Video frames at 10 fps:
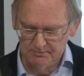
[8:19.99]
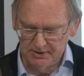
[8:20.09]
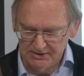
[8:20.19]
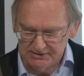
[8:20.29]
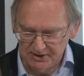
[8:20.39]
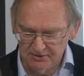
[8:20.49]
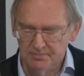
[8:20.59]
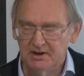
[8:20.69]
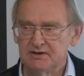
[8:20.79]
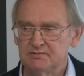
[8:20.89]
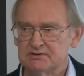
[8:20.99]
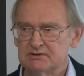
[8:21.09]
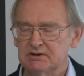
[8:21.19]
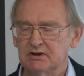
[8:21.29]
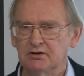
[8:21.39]
Bean's own
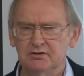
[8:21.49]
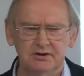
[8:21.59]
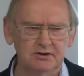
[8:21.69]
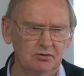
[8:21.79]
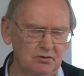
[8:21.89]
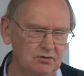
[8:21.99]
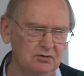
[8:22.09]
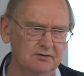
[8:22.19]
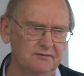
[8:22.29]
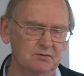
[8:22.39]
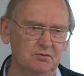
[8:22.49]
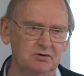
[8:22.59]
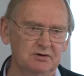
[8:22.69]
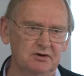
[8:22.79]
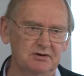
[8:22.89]
papers, including all of the
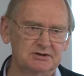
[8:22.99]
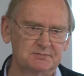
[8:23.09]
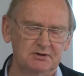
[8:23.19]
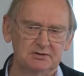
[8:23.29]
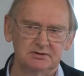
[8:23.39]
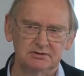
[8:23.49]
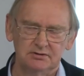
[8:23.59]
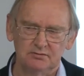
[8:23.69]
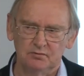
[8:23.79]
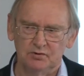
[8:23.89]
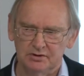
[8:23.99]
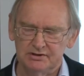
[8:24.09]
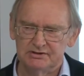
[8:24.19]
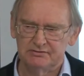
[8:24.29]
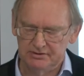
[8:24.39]
war correspondent and war
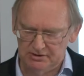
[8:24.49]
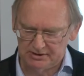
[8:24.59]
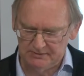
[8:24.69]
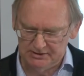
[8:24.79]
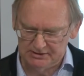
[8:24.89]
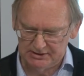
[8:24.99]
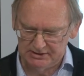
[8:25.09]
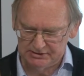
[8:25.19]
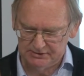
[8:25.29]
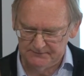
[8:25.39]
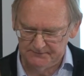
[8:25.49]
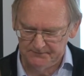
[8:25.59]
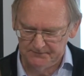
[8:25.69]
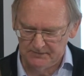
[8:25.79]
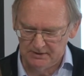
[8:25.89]
history
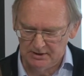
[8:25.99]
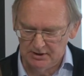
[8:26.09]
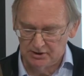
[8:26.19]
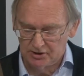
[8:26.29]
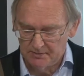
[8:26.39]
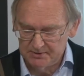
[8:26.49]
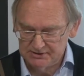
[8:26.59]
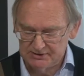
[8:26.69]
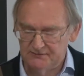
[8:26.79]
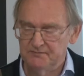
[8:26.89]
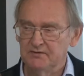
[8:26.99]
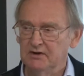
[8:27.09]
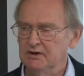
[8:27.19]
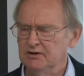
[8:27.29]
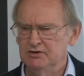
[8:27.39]
documentation, copies of
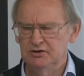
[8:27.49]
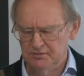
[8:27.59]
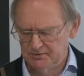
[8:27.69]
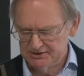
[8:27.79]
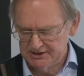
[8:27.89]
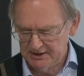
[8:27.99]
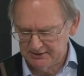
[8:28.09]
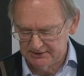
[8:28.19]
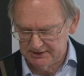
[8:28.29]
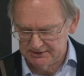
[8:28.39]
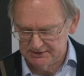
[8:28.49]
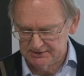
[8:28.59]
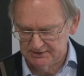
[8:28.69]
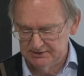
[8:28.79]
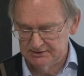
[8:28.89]
numerous
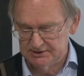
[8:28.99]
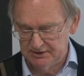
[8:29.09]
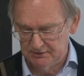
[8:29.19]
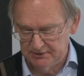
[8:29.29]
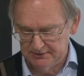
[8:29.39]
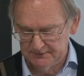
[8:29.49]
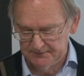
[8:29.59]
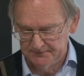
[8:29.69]
outletters and so on,